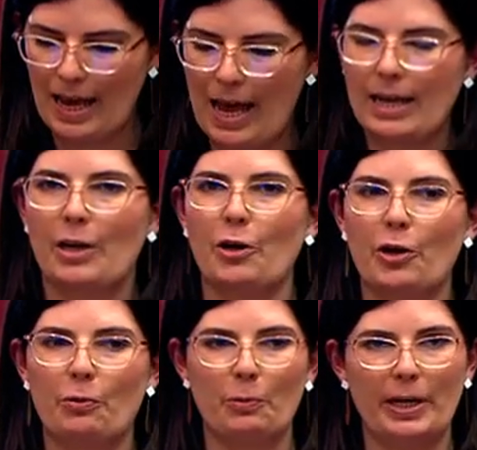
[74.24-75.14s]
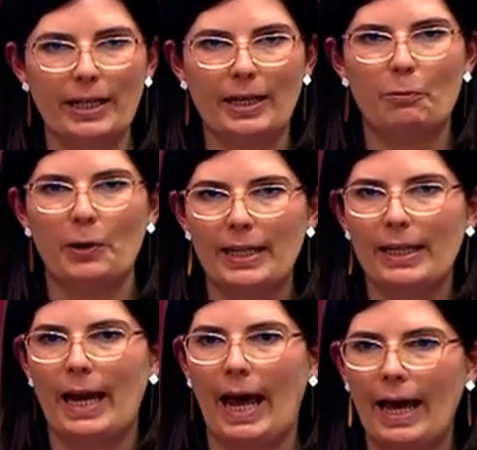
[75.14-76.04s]
and I know you really,
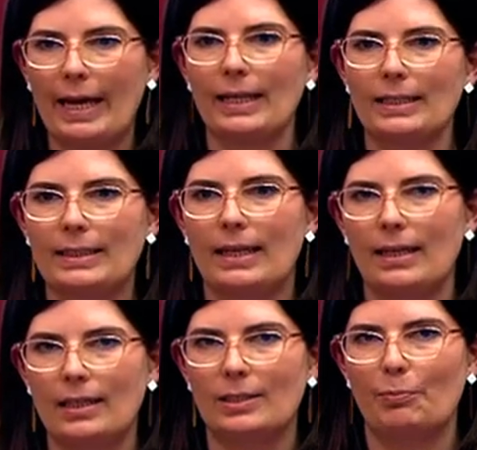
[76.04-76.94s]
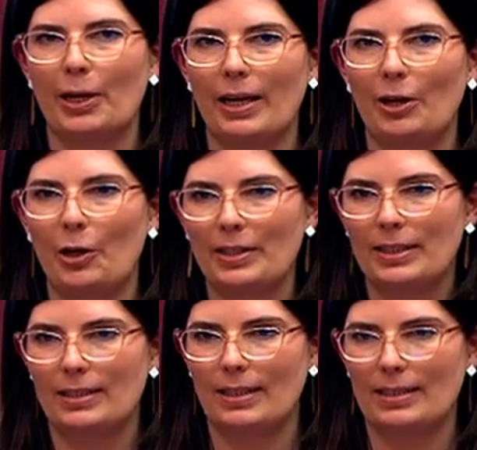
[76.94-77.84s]
really hate senators bringing notes
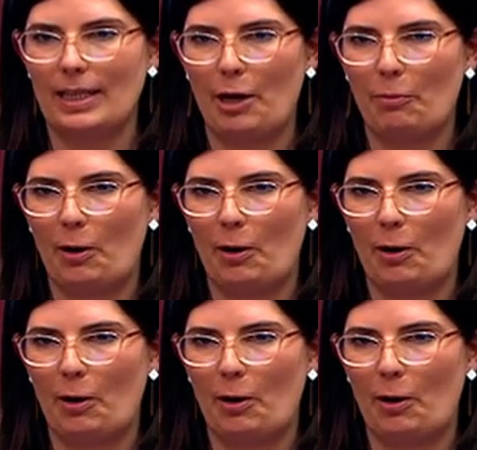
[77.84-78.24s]
into the chamber.